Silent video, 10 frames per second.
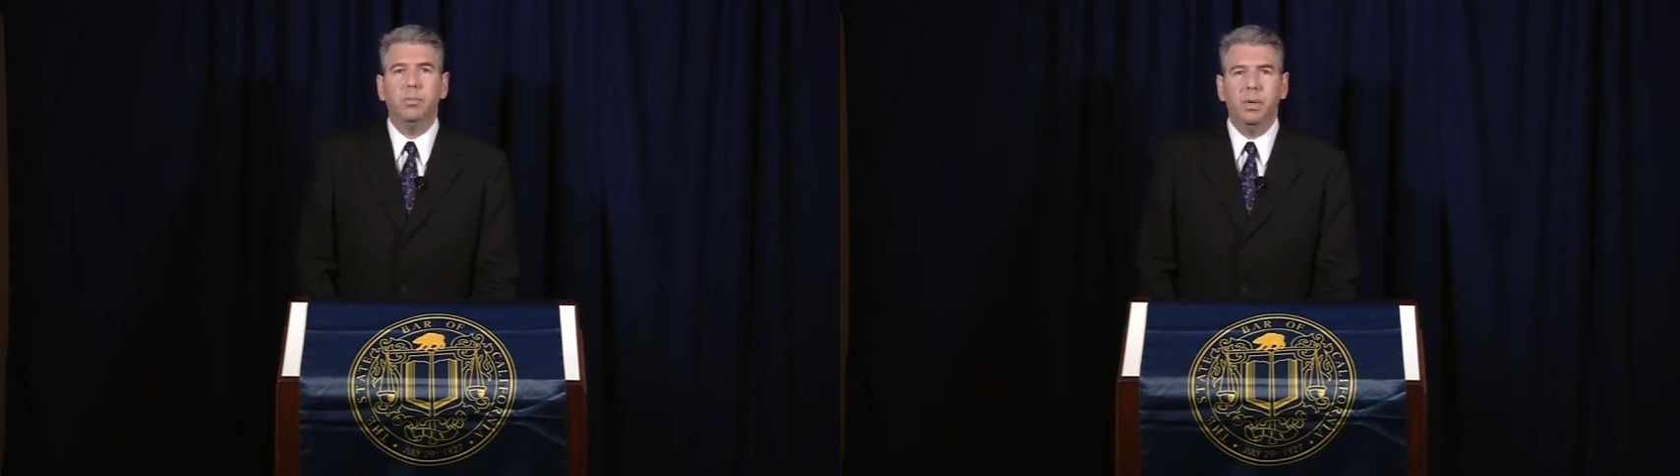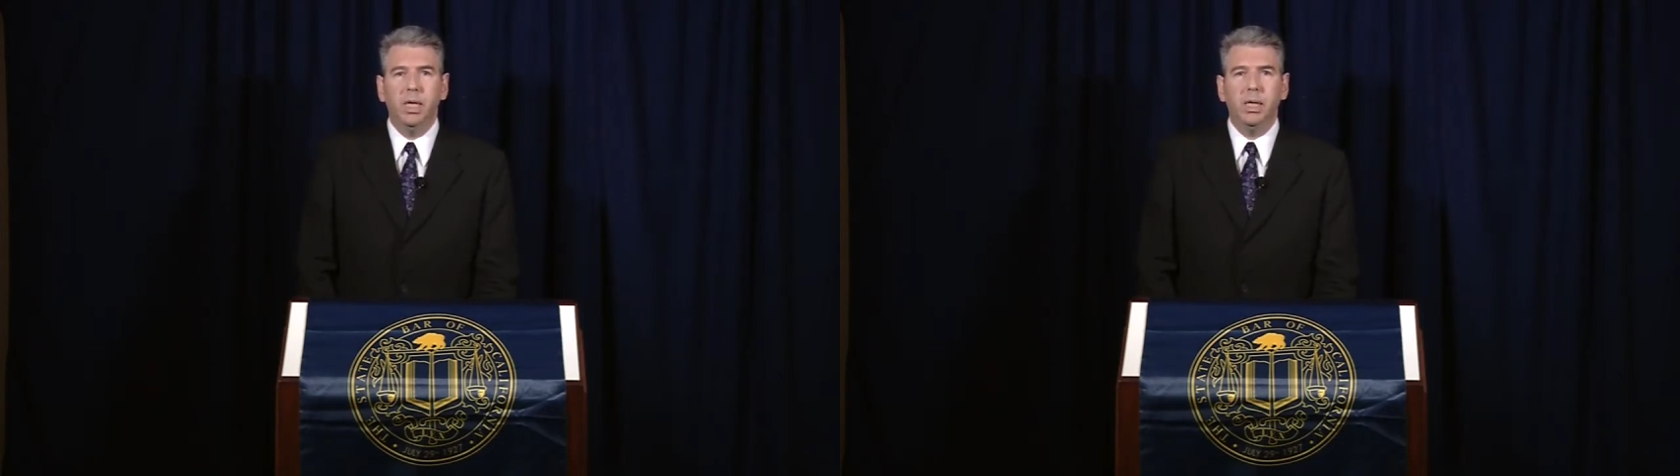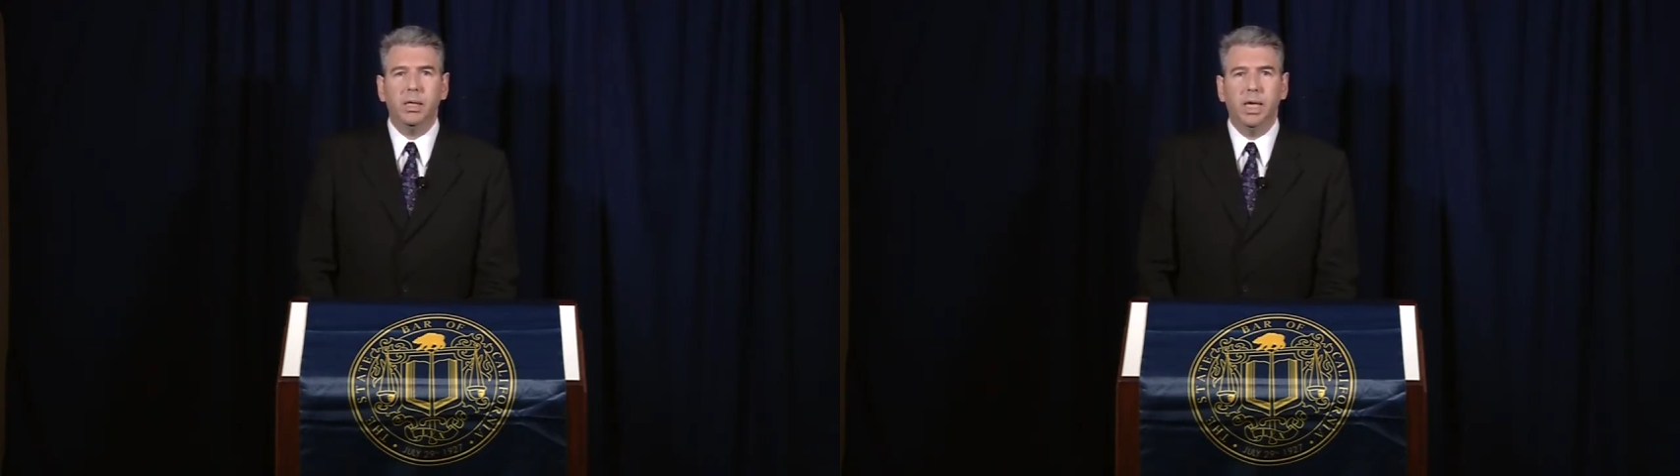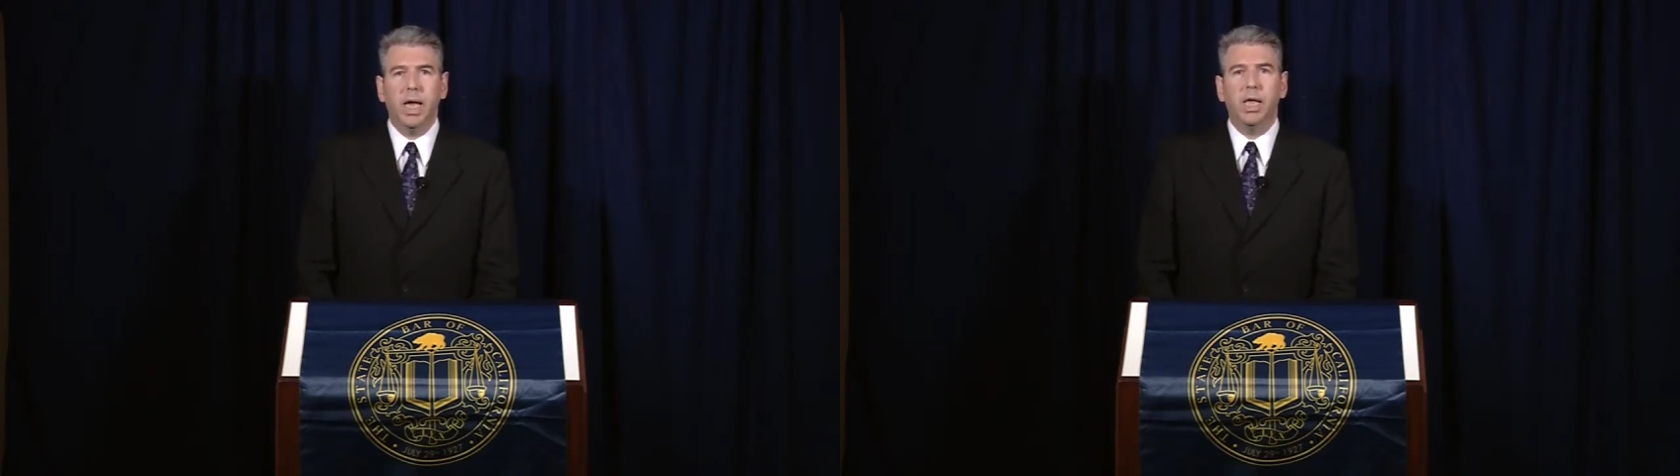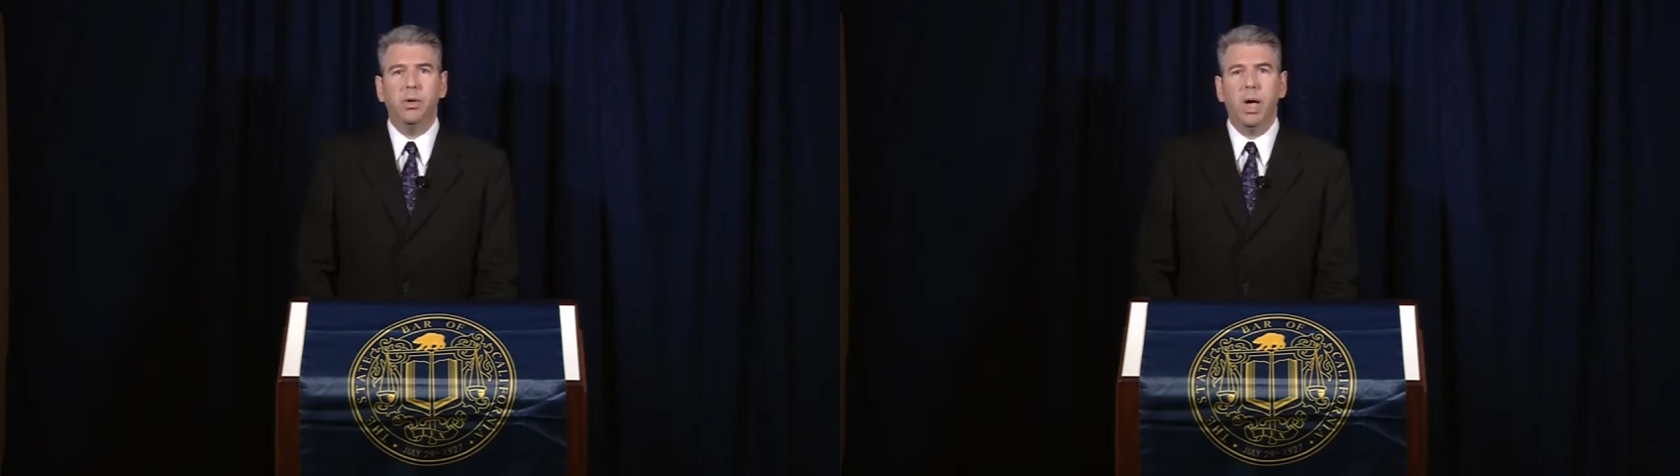
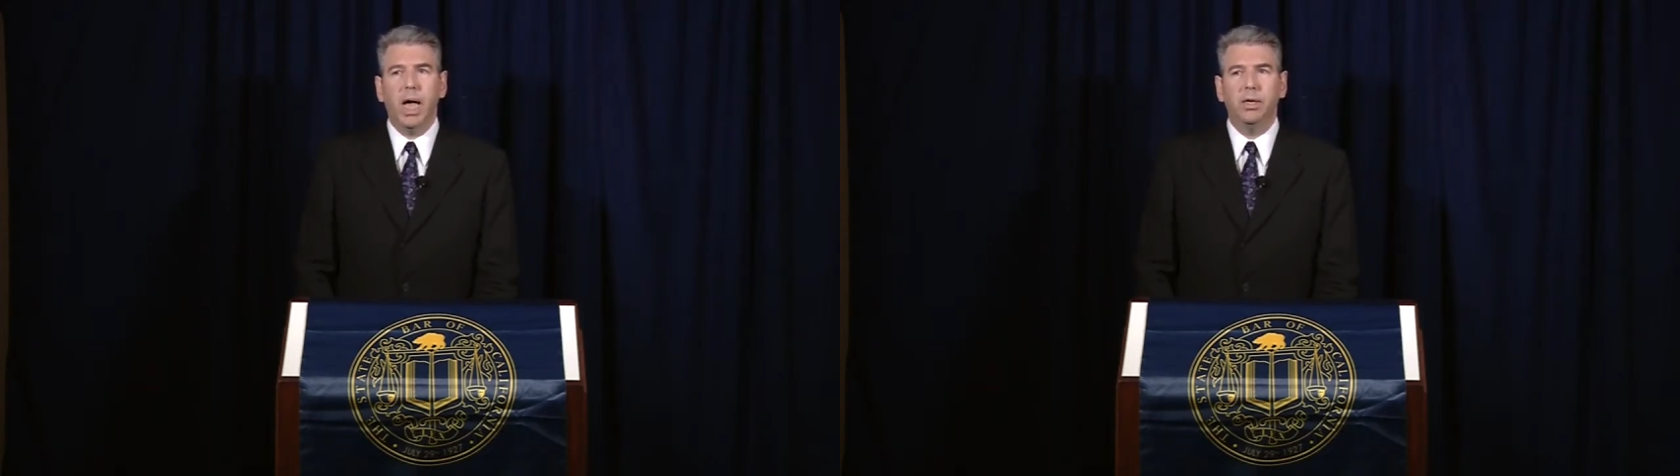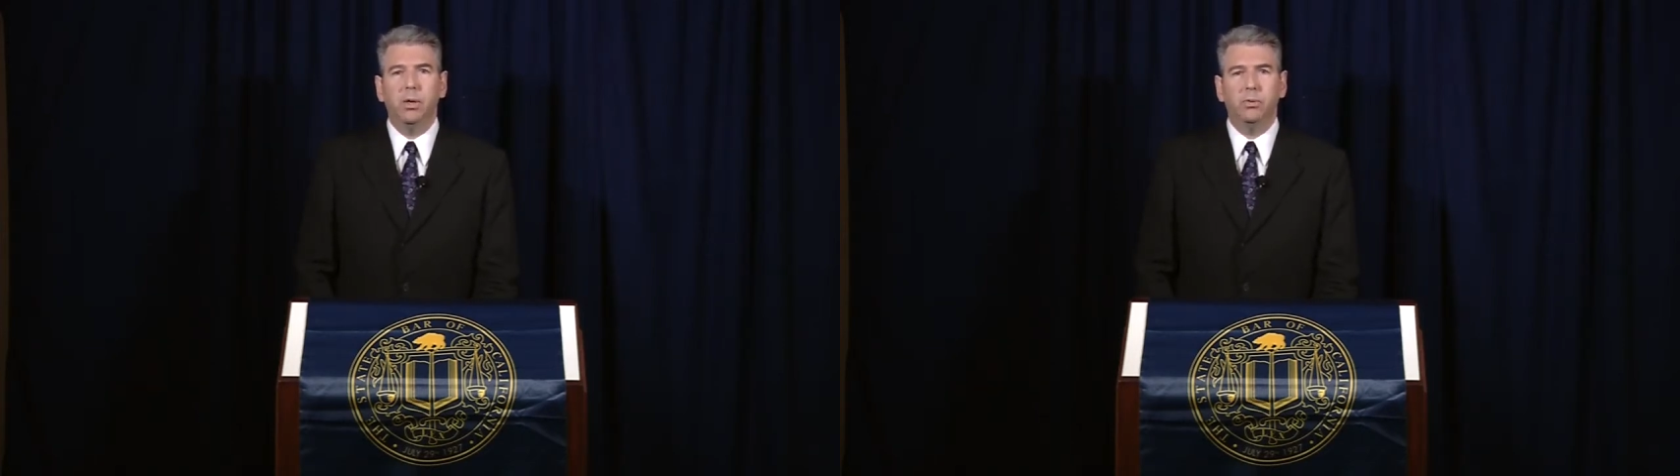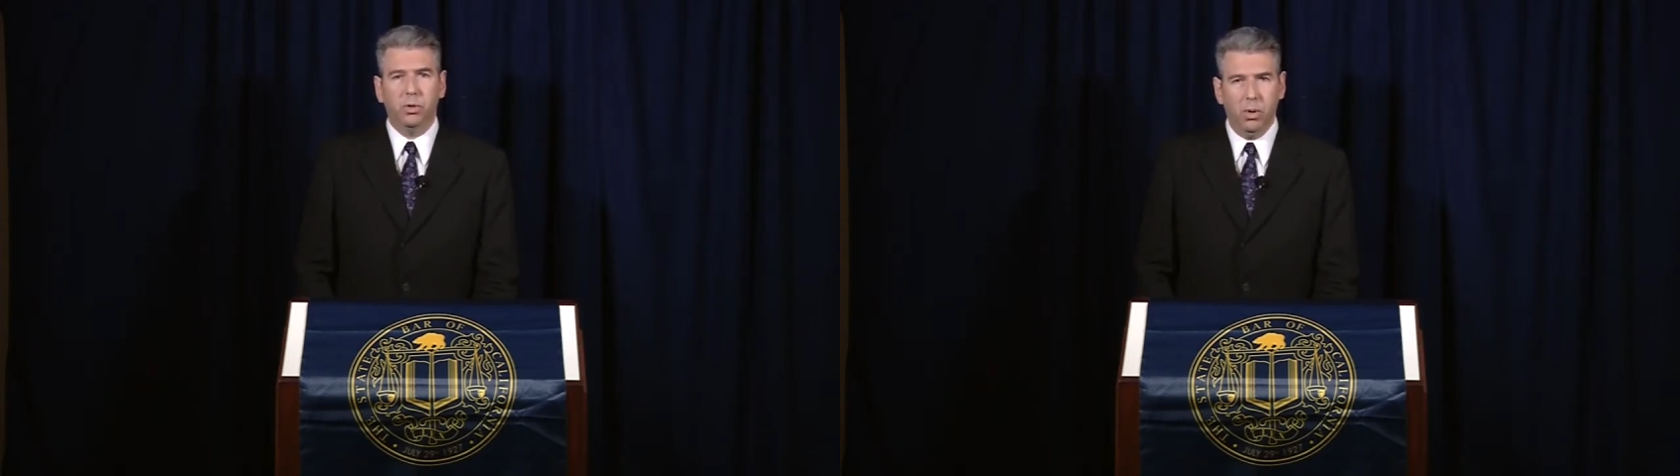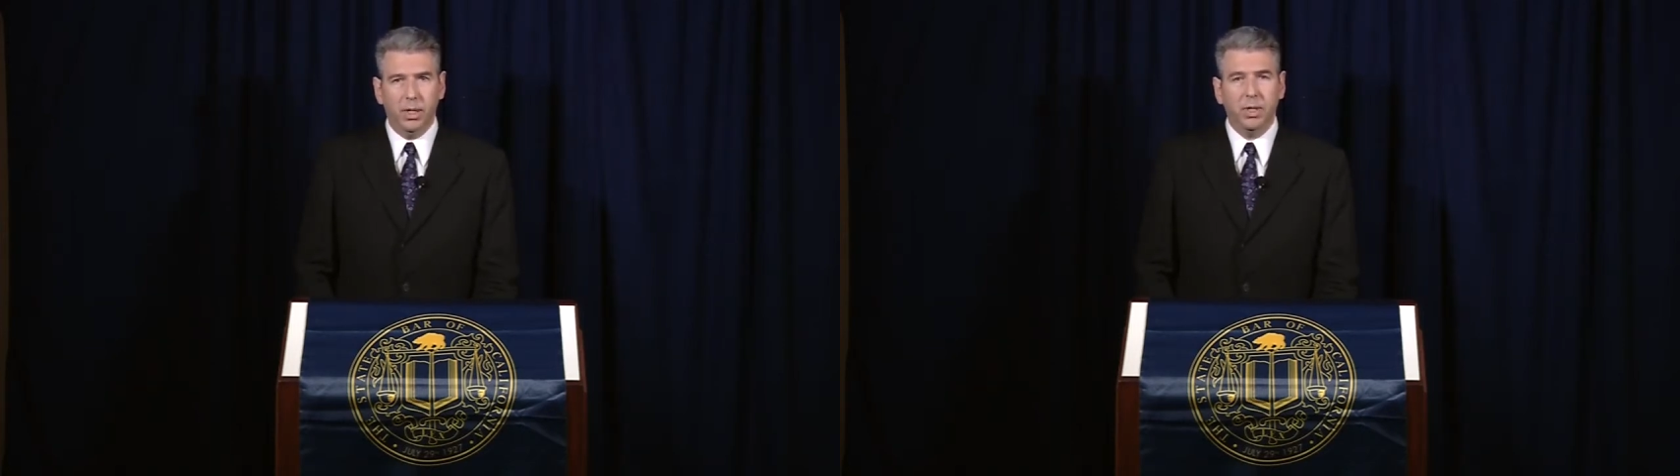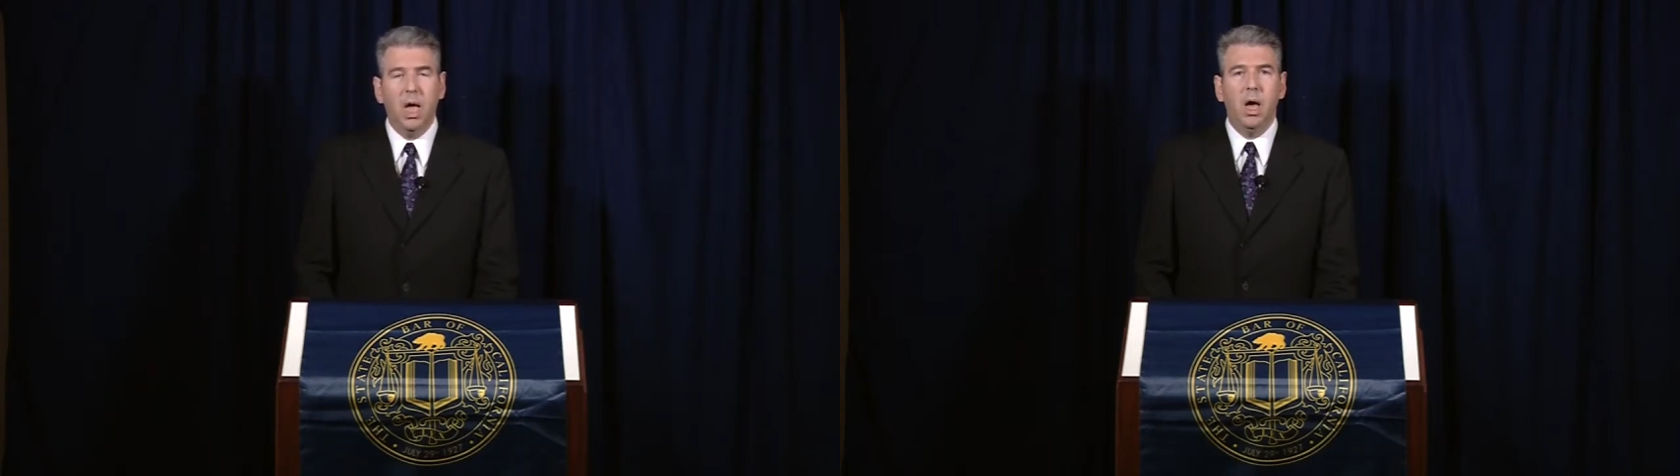immediately and you had no
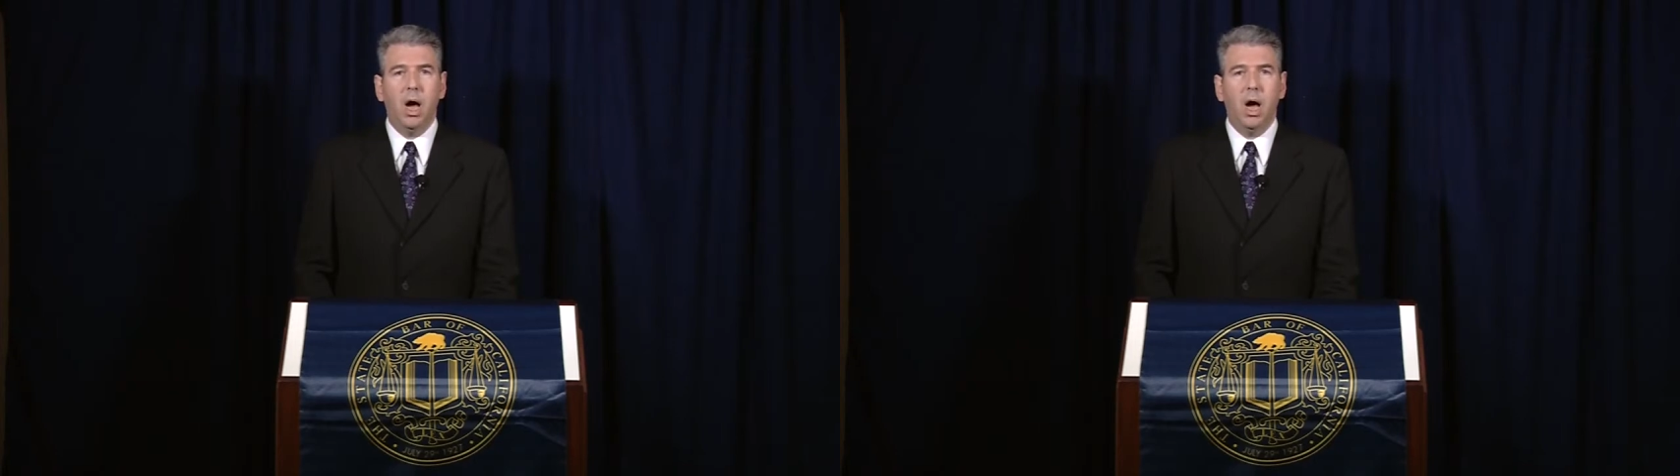choice.